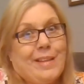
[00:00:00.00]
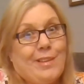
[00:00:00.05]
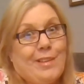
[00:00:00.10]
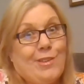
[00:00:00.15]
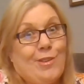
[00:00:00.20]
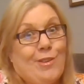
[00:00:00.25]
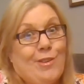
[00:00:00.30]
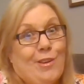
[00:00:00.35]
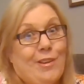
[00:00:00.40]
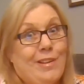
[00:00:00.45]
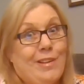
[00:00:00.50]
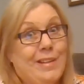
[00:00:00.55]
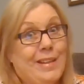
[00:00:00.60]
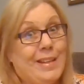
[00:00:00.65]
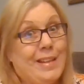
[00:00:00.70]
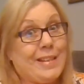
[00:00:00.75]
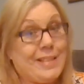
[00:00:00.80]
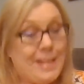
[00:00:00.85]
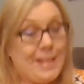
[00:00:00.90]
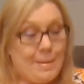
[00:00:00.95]
and you're not going to
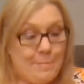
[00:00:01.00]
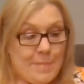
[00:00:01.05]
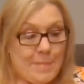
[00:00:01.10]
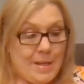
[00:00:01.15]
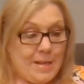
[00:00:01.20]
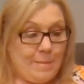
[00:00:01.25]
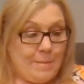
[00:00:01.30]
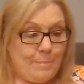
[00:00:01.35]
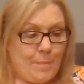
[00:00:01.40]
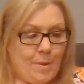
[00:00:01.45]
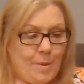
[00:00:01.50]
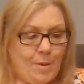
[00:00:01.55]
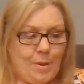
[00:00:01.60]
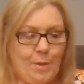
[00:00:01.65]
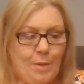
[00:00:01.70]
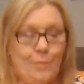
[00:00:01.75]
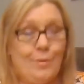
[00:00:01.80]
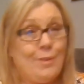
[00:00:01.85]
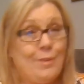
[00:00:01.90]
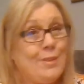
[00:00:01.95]
get that makeup
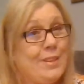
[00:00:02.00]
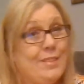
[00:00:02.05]
all over